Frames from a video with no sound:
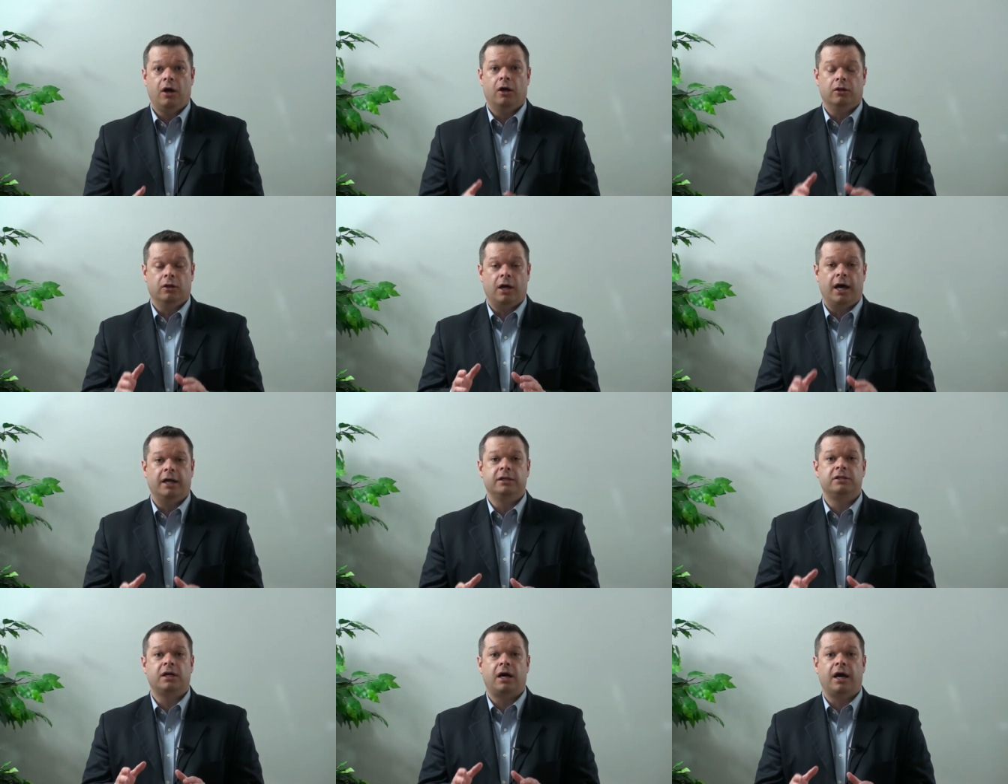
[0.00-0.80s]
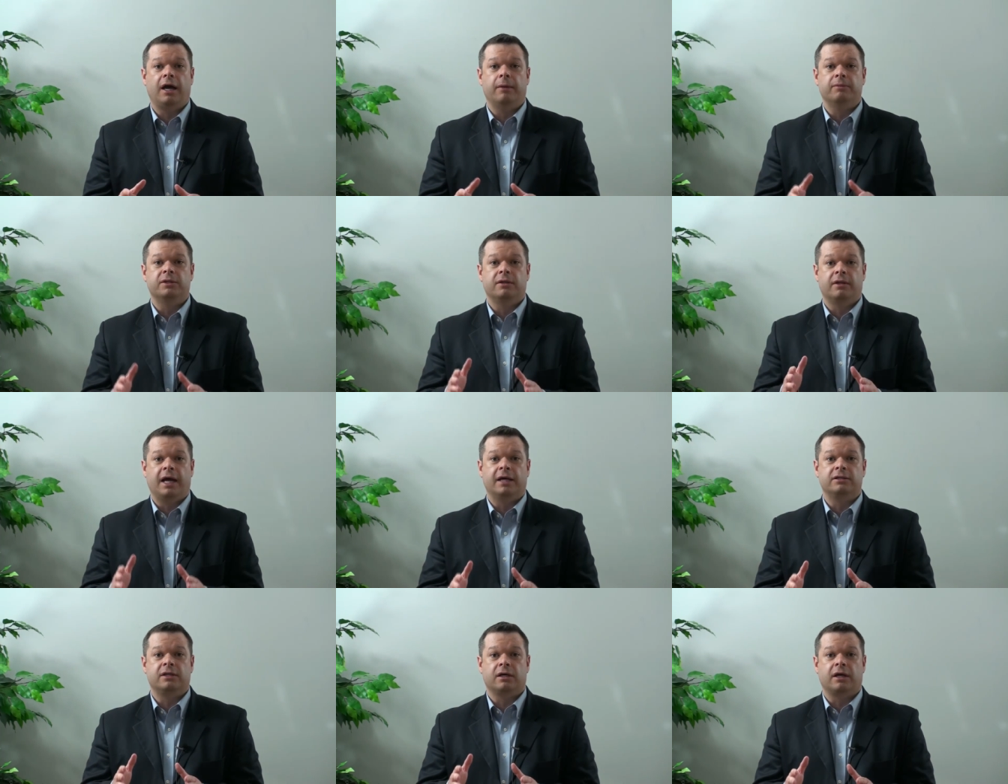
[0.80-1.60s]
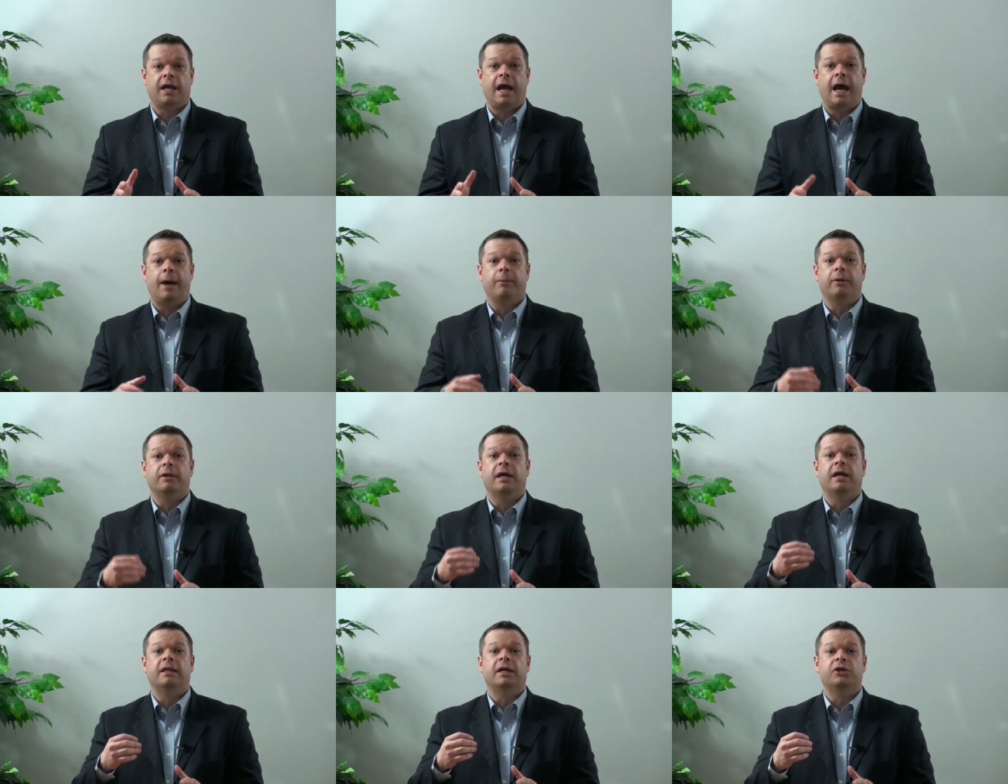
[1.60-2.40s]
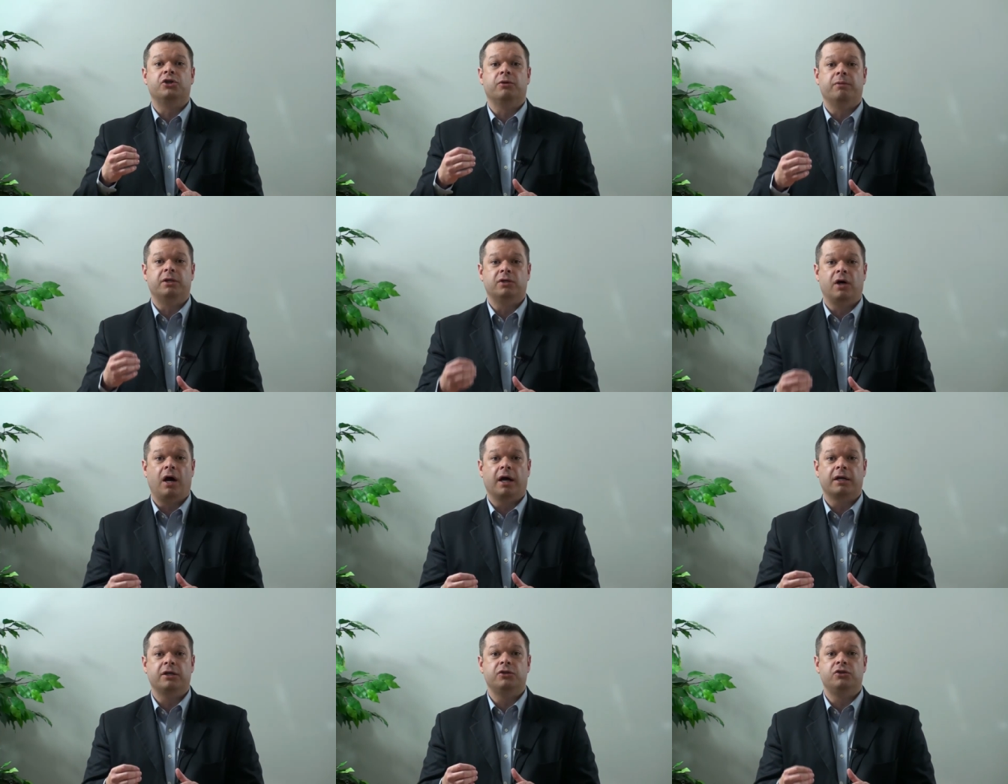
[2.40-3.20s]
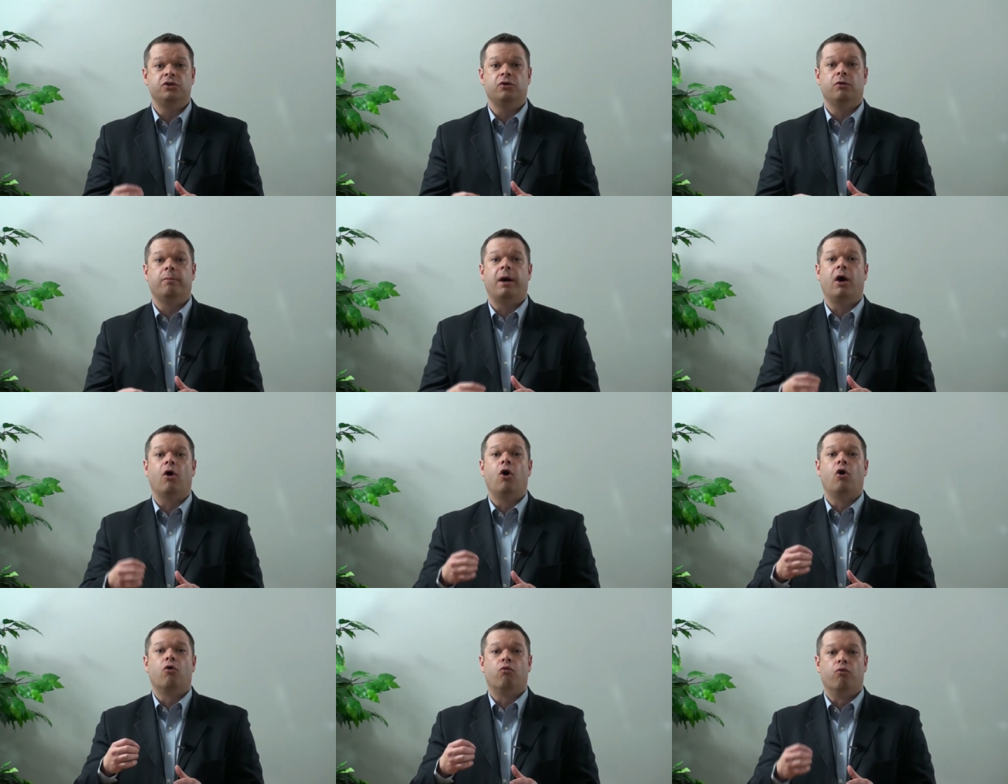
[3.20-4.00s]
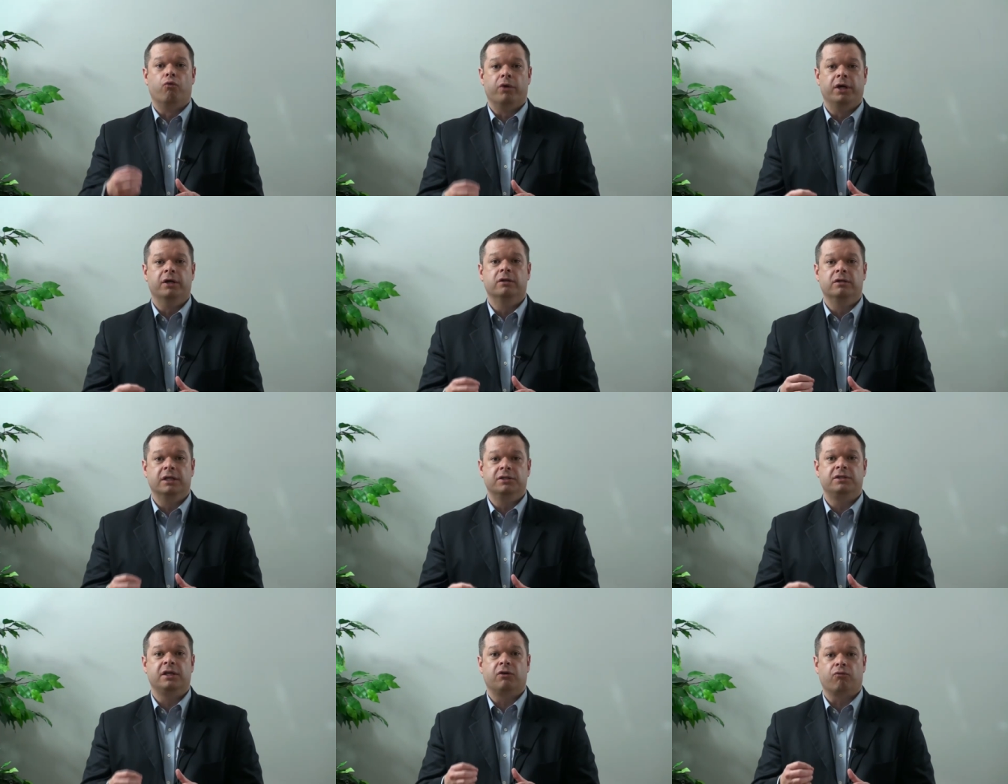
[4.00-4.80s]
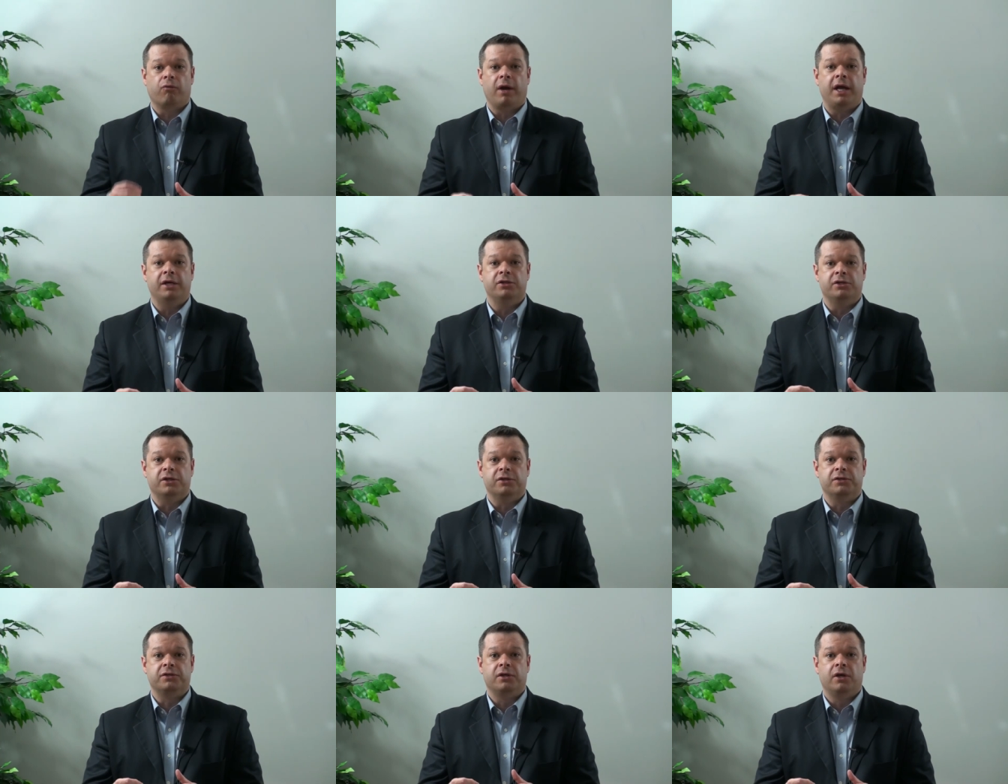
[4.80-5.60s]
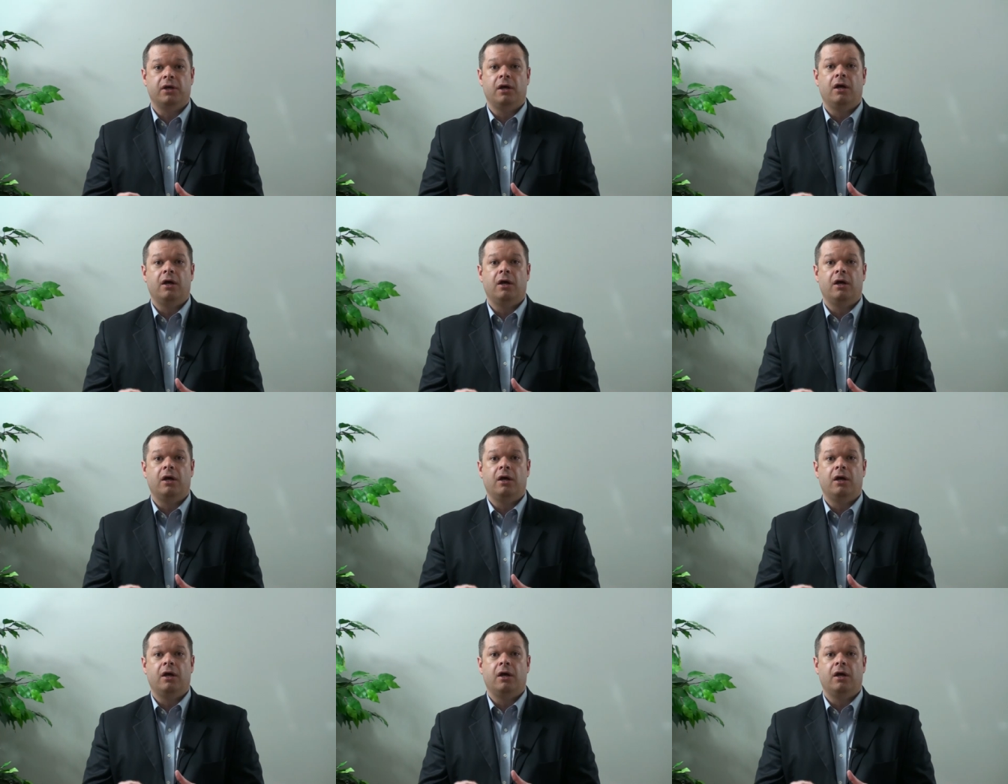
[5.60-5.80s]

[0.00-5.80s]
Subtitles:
A lot of times that's not going to happen, and they should be talking to you about realistic ranges